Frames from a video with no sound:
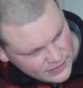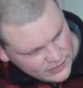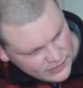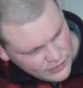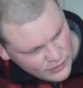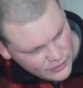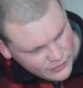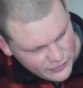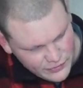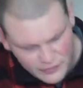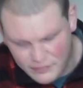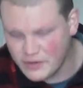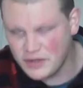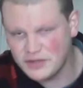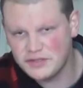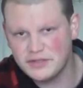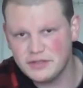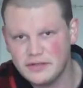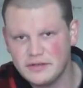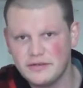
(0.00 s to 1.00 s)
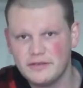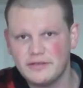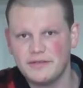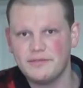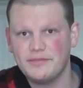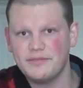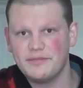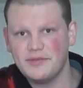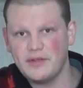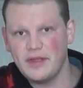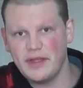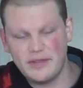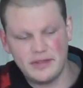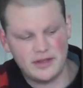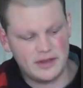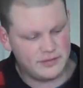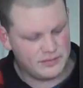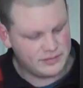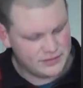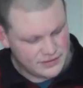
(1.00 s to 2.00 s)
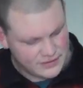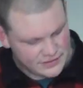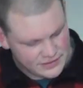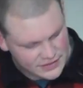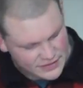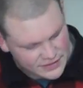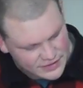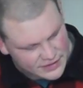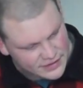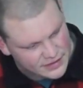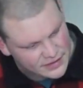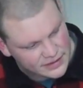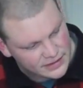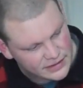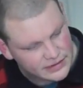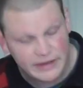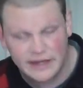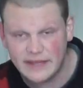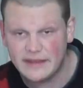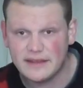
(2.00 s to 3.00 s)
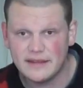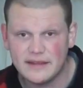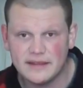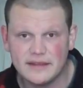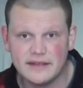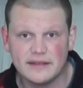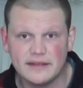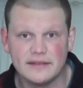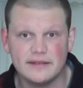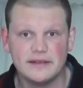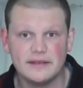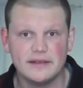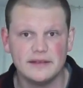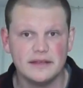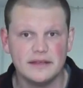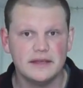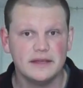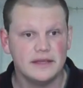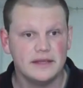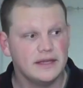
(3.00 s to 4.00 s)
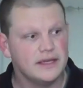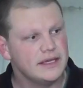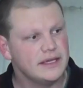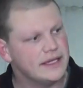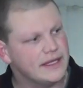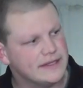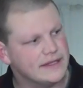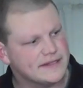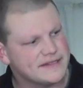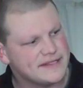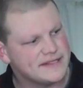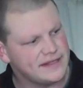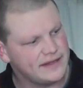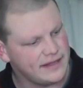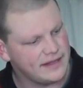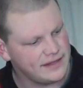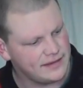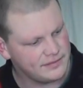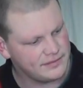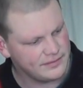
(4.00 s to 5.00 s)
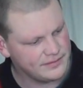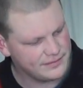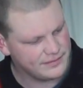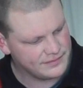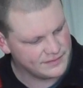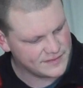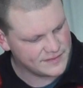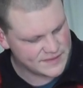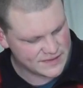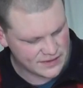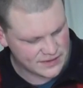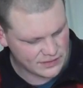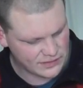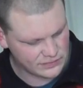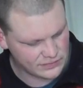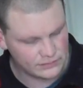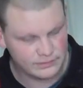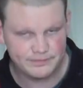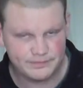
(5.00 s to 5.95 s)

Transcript: corner modular, so I thought it would look great in the in the city. So